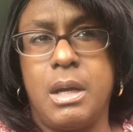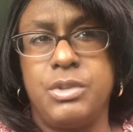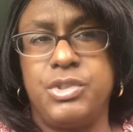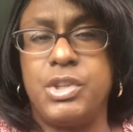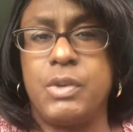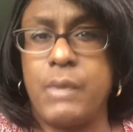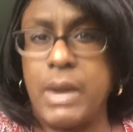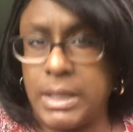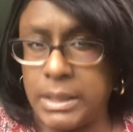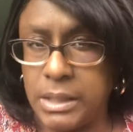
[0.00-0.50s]

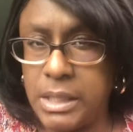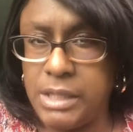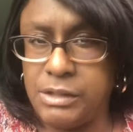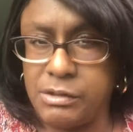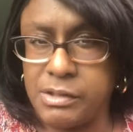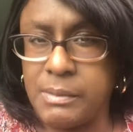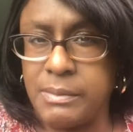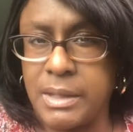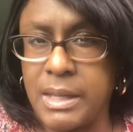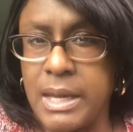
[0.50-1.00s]
generate leads
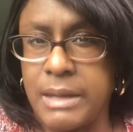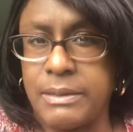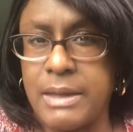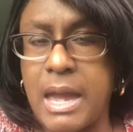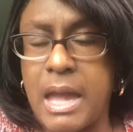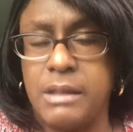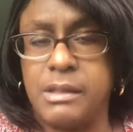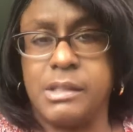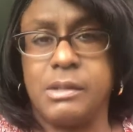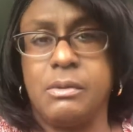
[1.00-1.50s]
or something like
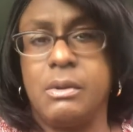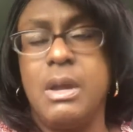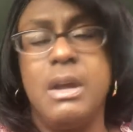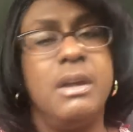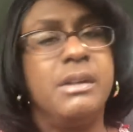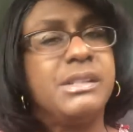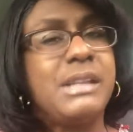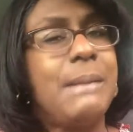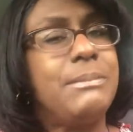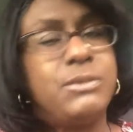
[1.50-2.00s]
that. So
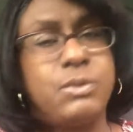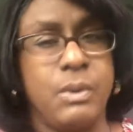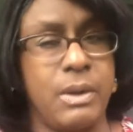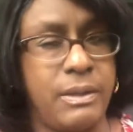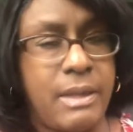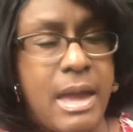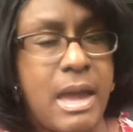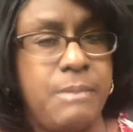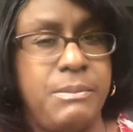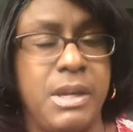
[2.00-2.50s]
stop
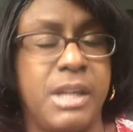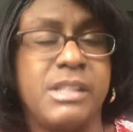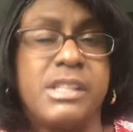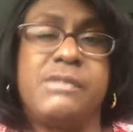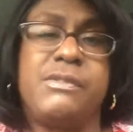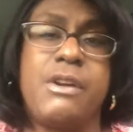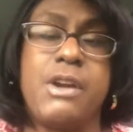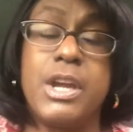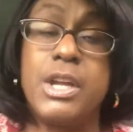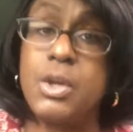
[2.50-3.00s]
doing that because it's
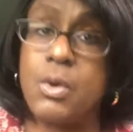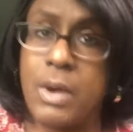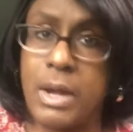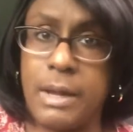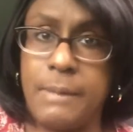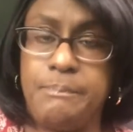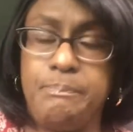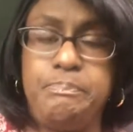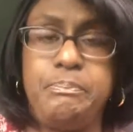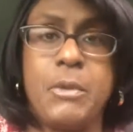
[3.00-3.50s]
very
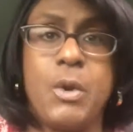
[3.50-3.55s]
annoying.